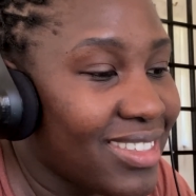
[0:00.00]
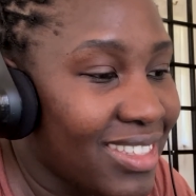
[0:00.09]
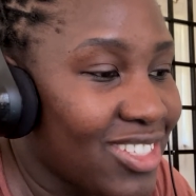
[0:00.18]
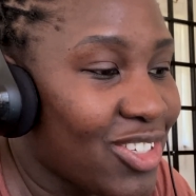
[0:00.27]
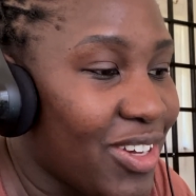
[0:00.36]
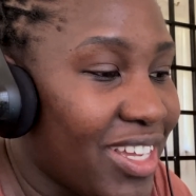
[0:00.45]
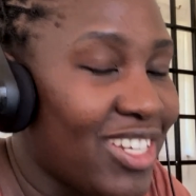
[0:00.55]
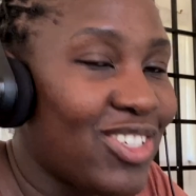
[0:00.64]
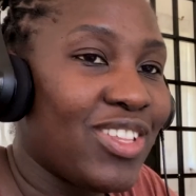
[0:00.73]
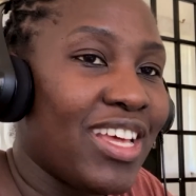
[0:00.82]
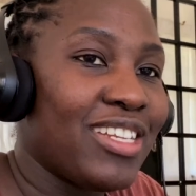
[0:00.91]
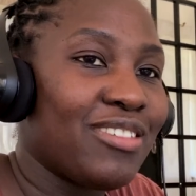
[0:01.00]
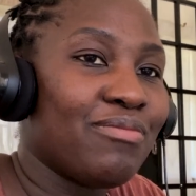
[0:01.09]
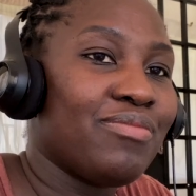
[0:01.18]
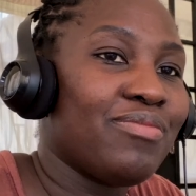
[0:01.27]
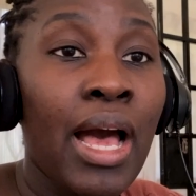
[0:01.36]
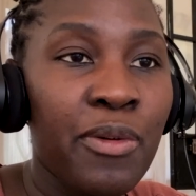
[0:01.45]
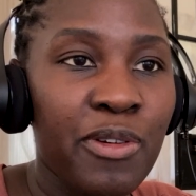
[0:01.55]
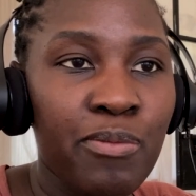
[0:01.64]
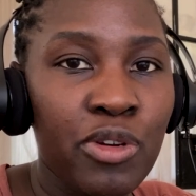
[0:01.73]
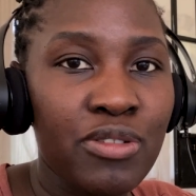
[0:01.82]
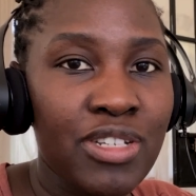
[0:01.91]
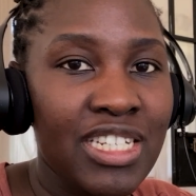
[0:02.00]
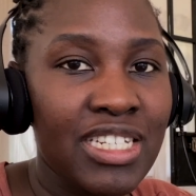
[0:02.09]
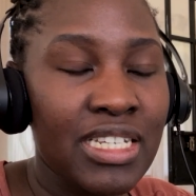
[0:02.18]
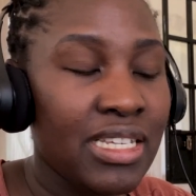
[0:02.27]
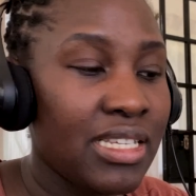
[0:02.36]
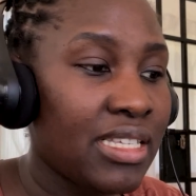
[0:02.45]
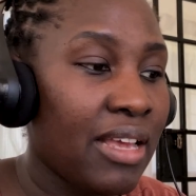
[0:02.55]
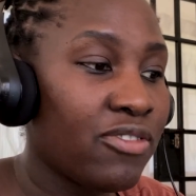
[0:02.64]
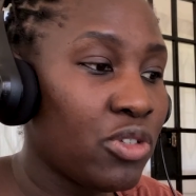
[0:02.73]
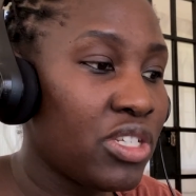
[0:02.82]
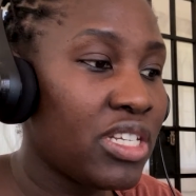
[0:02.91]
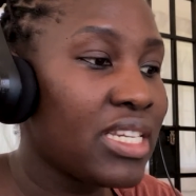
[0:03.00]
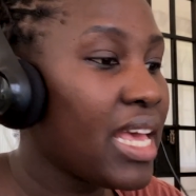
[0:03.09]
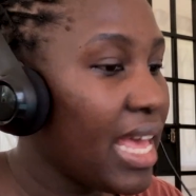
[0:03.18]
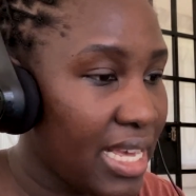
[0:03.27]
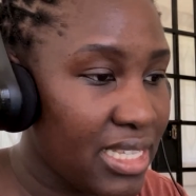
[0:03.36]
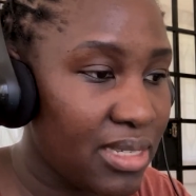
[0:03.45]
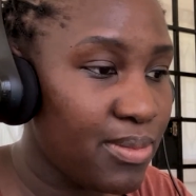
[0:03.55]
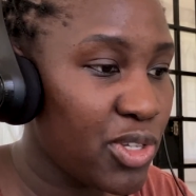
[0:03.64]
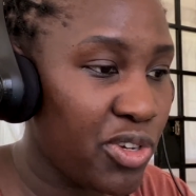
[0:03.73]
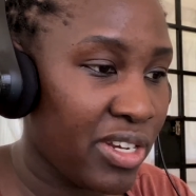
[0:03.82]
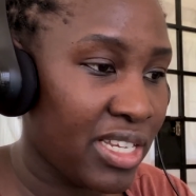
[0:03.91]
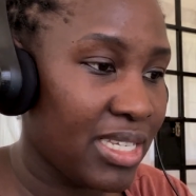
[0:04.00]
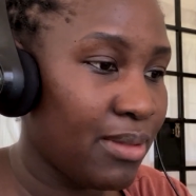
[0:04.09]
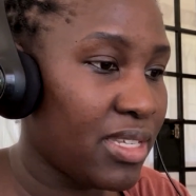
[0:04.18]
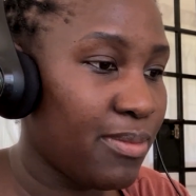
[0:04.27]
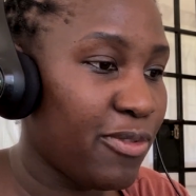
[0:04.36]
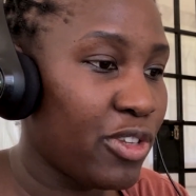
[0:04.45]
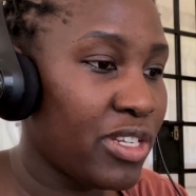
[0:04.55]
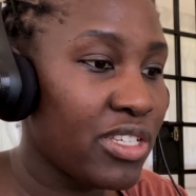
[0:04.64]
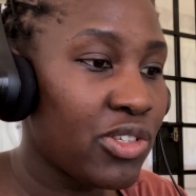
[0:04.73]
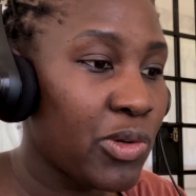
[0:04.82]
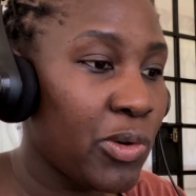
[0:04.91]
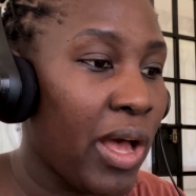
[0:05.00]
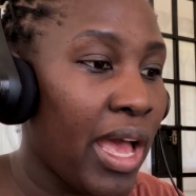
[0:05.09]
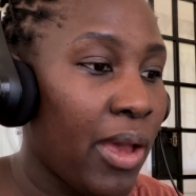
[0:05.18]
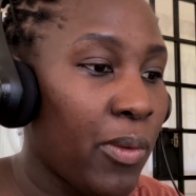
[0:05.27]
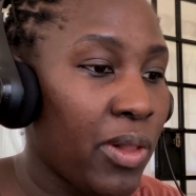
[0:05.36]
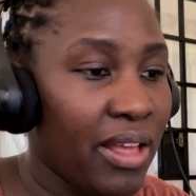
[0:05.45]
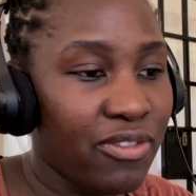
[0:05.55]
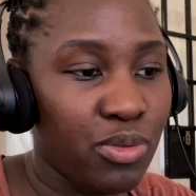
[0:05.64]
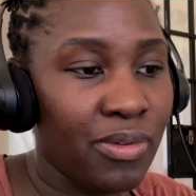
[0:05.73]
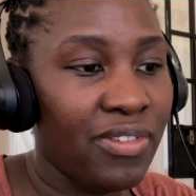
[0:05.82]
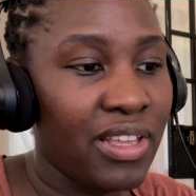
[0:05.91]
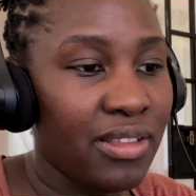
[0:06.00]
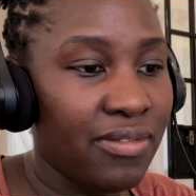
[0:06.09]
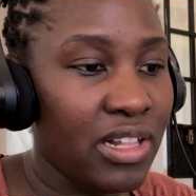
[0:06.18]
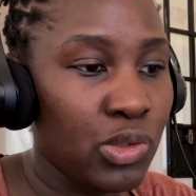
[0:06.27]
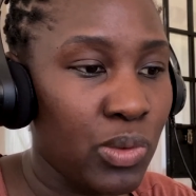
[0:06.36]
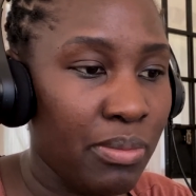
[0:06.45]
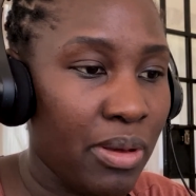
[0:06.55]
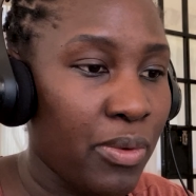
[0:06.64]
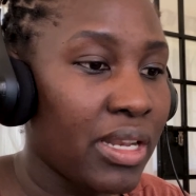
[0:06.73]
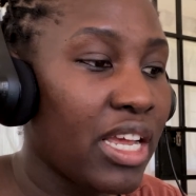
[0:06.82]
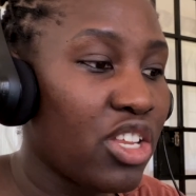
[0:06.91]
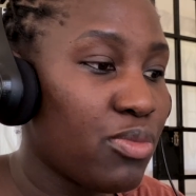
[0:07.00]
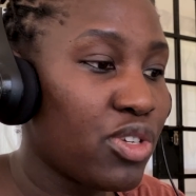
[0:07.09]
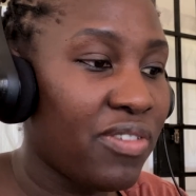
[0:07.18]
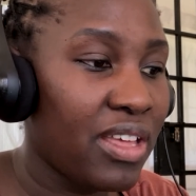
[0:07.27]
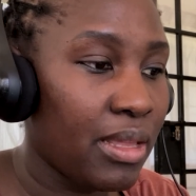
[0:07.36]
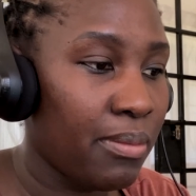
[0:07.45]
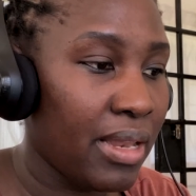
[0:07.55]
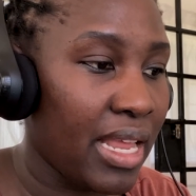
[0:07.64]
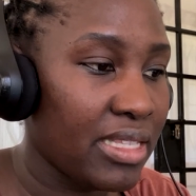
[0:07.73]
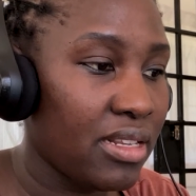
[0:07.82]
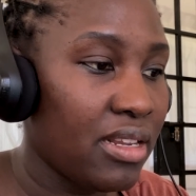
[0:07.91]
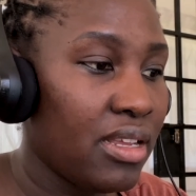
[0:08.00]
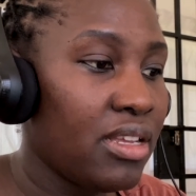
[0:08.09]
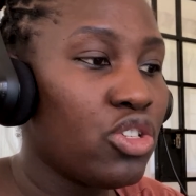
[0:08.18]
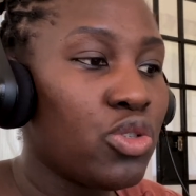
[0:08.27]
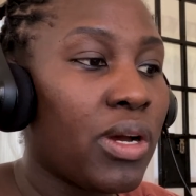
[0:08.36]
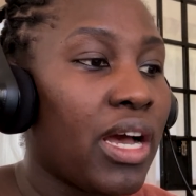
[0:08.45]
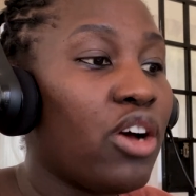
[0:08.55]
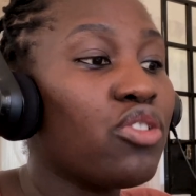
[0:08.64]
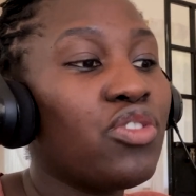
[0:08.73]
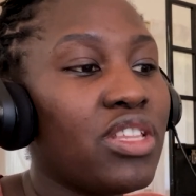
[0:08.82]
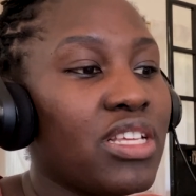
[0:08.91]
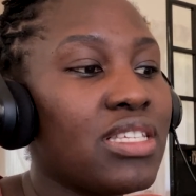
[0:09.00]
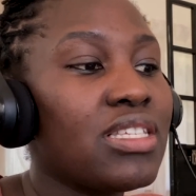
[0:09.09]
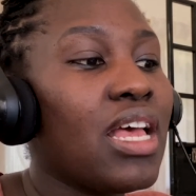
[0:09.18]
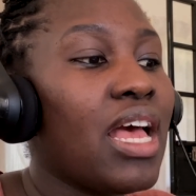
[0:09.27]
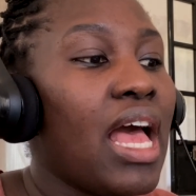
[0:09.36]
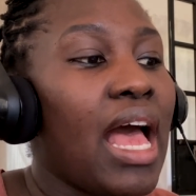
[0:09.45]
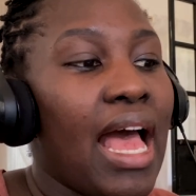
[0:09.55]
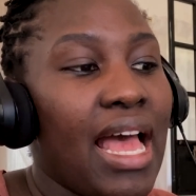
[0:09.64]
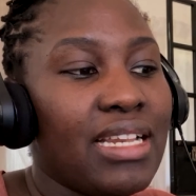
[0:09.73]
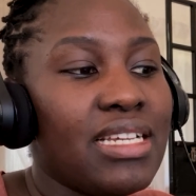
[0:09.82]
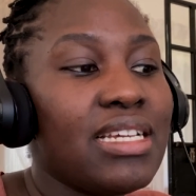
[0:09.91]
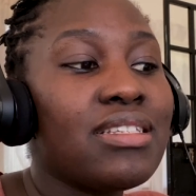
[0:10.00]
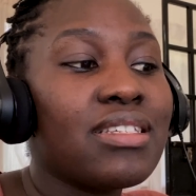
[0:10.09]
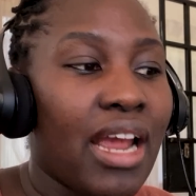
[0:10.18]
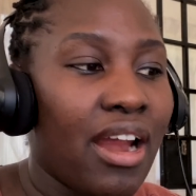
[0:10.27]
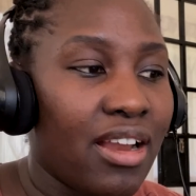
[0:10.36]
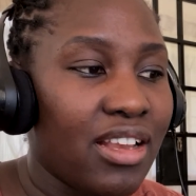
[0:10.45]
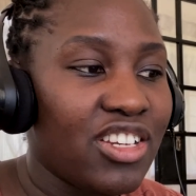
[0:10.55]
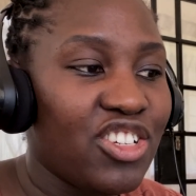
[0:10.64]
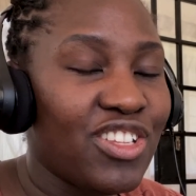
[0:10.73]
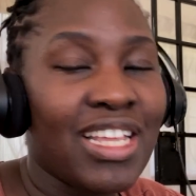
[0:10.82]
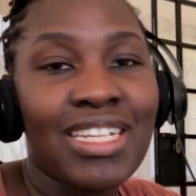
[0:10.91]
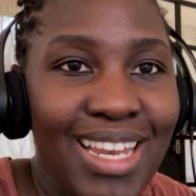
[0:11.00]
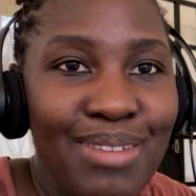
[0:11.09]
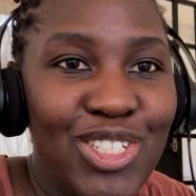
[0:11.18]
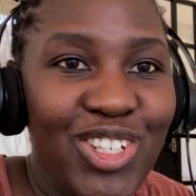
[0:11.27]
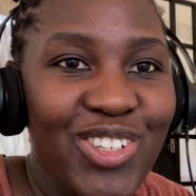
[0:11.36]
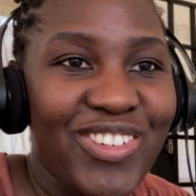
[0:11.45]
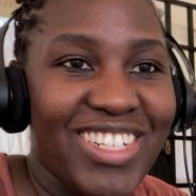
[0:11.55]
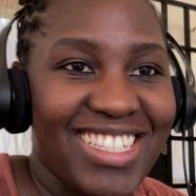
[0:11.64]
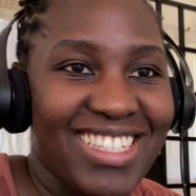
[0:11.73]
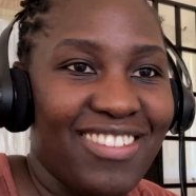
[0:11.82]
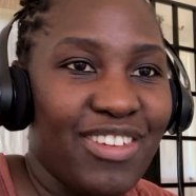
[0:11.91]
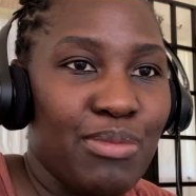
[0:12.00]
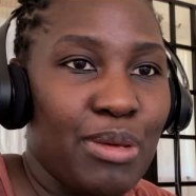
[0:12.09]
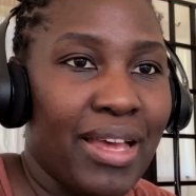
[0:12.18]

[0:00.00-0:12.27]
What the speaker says: let's go ahead and do that. How I've prompted it is, I've told it, it seems you don't accept zip folders, so I will have to provide the files one by one. Can you modify the plan to account for this? And it's currently doing that. Let me show you what it's given me